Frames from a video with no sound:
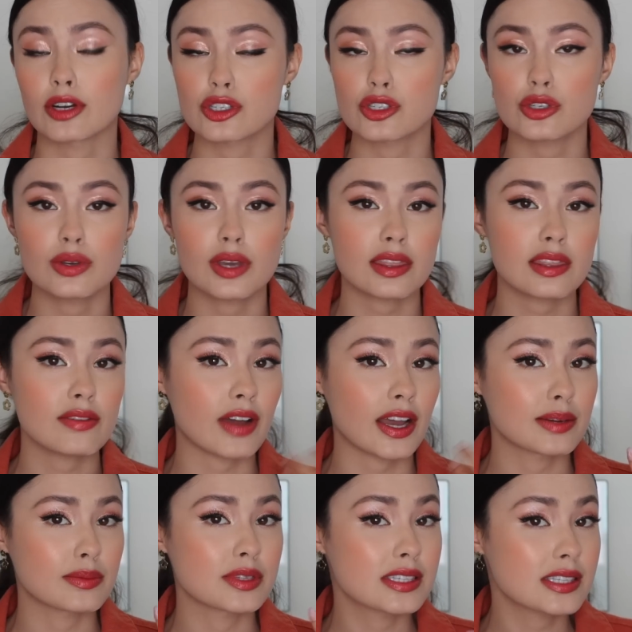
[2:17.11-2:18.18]
So you get the
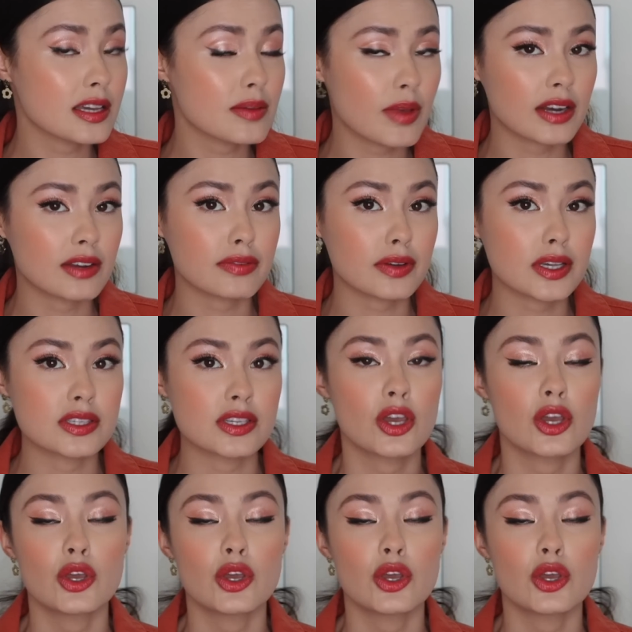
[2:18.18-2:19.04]
vitamin C benefits,